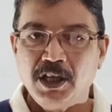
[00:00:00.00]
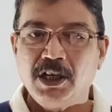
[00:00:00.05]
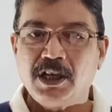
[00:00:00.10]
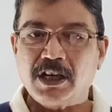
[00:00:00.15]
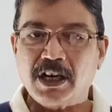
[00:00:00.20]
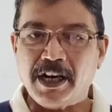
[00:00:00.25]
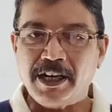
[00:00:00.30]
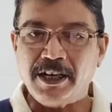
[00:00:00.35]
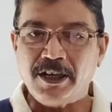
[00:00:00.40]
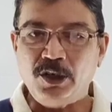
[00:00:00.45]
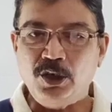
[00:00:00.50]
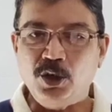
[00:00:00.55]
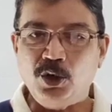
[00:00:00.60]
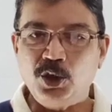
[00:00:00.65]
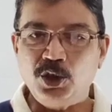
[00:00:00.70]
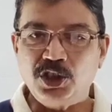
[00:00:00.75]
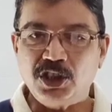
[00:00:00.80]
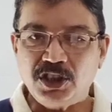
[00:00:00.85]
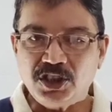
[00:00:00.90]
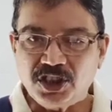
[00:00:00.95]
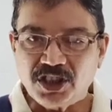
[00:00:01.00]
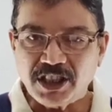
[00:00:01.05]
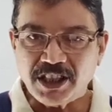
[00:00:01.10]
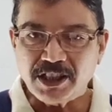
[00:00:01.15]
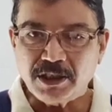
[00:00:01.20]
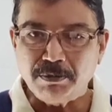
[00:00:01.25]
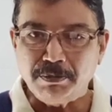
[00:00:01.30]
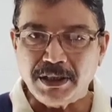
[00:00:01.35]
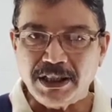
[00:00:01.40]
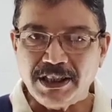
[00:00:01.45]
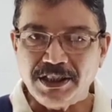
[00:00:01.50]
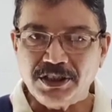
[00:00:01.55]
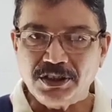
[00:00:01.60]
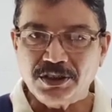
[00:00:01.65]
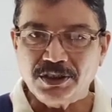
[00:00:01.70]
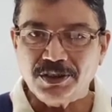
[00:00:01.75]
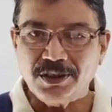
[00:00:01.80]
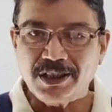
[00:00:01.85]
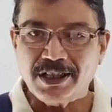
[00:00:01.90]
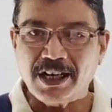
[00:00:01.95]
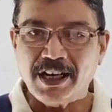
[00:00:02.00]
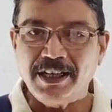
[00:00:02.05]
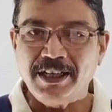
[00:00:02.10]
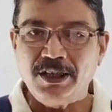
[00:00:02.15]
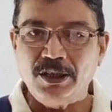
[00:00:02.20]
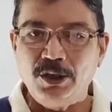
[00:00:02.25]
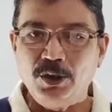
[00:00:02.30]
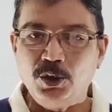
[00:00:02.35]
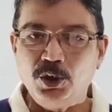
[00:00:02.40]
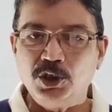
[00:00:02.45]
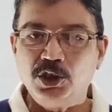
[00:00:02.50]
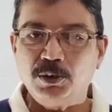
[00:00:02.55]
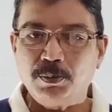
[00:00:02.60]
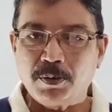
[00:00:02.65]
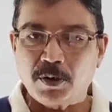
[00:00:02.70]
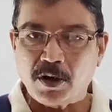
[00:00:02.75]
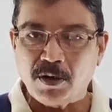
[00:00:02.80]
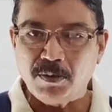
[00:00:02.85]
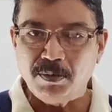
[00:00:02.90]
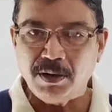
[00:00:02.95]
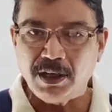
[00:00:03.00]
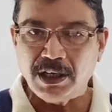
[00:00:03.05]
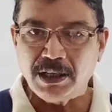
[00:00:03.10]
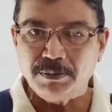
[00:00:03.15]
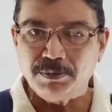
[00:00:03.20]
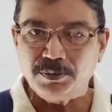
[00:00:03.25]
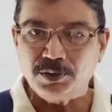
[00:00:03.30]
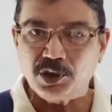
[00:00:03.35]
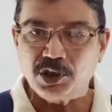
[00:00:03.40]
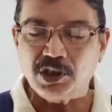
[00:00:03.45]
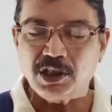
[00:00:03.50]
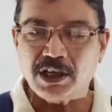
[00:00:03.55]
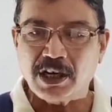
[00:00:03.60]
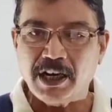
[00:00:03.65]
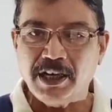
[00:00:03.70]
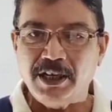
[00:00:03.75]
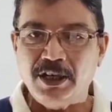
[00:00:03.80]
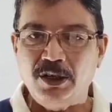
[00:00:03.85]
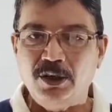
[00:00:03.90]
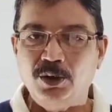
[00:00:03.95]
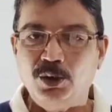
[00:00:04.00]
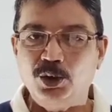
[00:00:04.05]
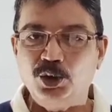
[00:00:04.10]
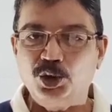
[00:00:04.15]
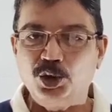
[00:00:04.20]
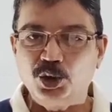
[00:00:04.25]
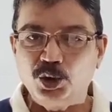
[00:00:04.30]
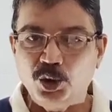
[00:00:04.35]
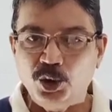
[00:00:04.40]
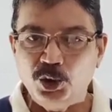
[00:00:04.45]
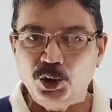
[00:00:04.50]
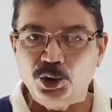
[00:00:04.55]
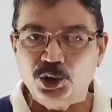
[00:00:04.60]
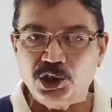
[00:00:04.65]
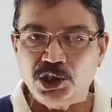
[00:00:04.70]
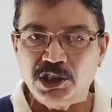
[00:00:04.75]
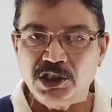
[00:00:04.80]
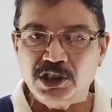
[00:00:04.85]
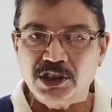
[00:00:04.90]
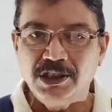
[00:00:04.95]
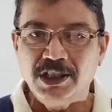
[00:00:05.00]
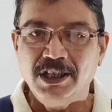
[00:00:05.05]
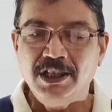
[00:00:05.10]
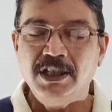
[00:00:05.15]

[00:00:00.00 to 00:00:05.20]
write those statements, write those problems, write those solutions,